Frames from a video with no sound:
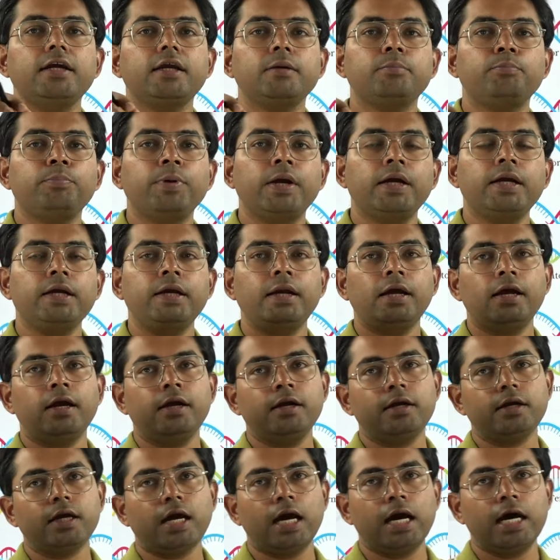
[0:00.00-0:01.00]

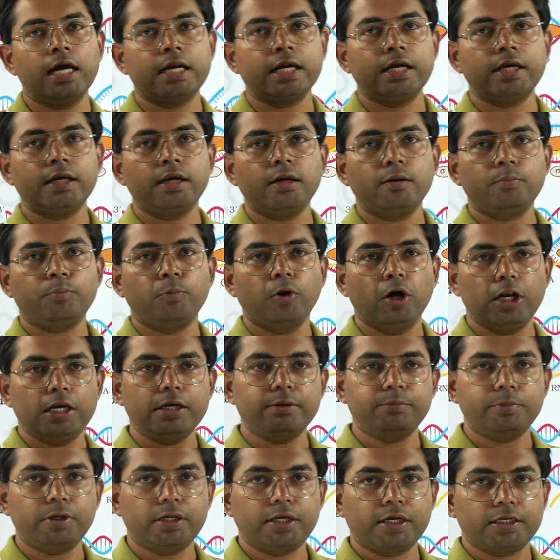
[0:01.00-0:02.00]
dependent RNA
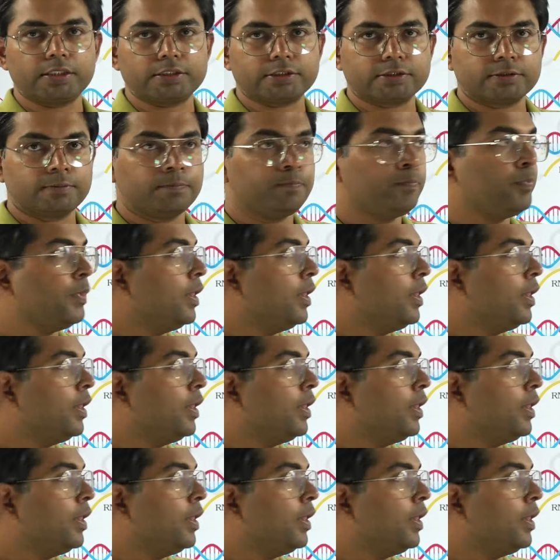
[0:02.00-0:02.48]
polymerase.